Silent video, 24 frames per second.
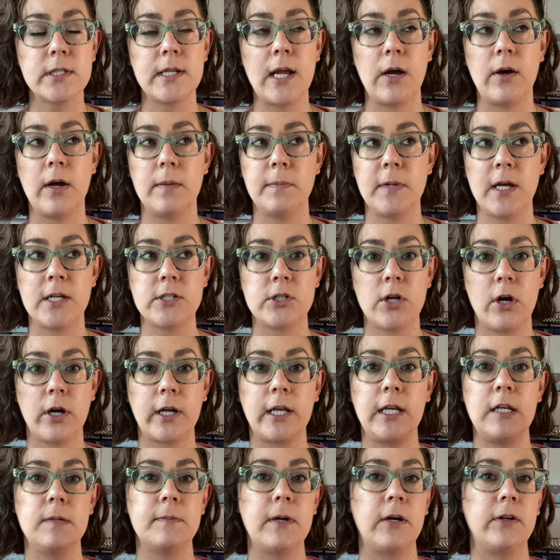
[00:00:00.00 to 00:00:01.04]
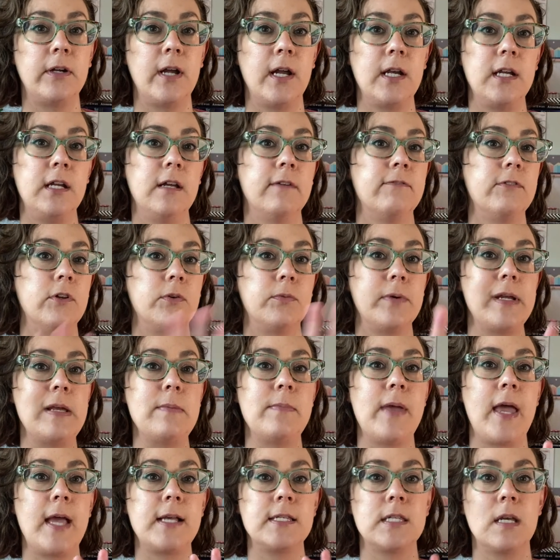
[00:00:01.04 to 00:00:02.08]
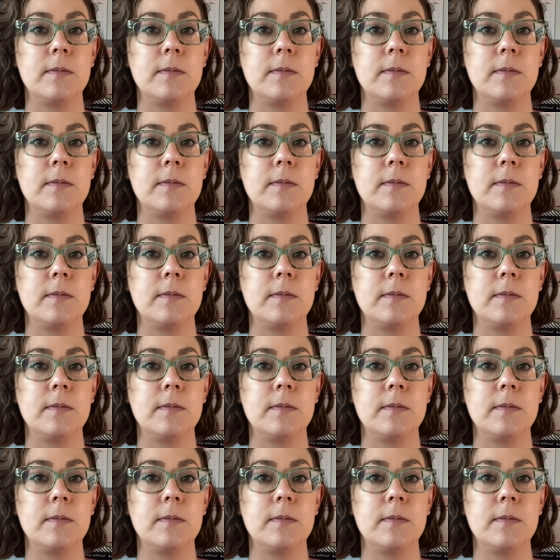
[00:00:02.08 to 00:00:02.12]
Now, I'm not talking about any of the remakes.